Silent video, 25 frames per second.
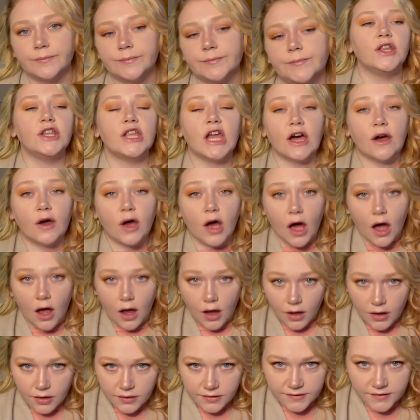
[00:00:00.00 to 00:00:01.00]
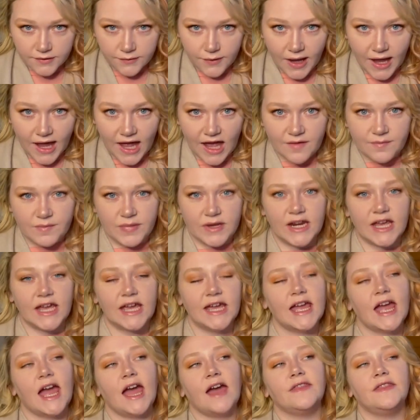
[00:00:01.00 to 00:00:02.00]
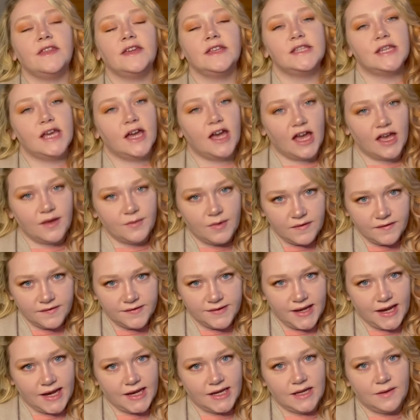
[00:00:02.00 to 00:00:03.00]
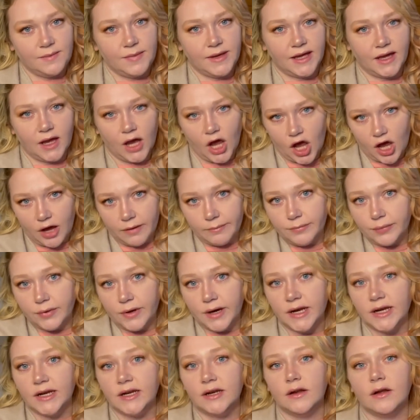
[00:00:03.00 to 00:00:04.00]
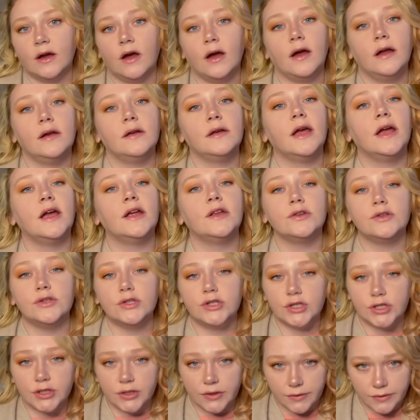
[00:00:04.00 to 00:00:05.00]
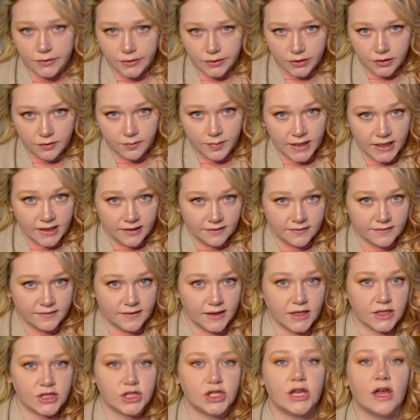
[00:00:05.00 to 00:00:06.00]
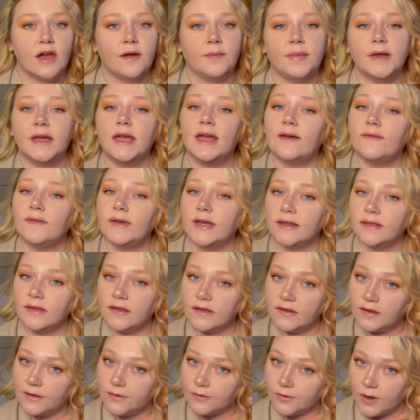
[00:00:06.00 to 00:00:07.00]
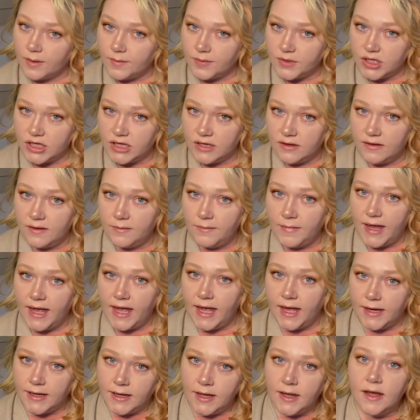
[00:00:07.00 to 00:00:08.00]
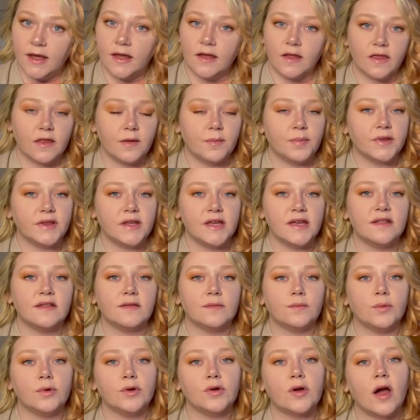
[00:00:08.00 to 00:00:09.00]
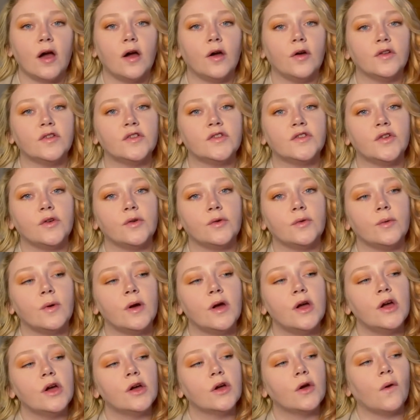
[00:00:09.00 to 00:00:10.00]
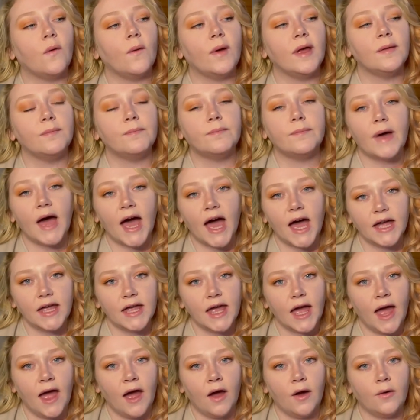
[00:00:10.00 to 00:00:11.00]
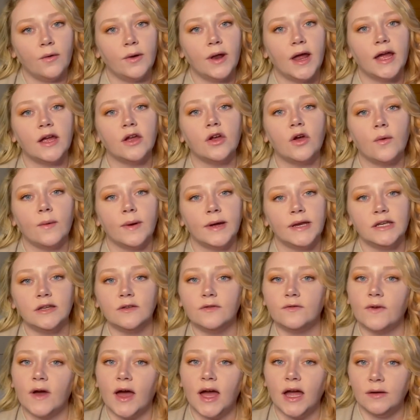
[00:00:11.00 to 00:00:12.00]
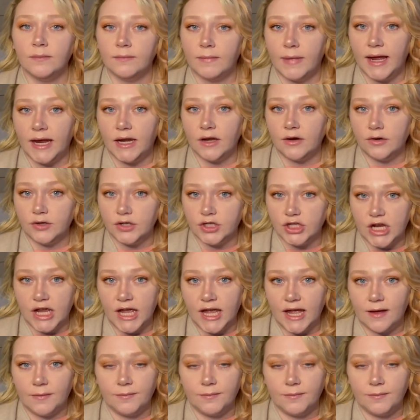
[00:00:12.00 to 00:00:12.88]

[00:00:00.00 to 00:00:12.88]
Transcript: Now, also happening at the time of Sandy being operated on and Junior being stitched up and giving him the description of the man, the police were also going back out and going to find Maynard Champ,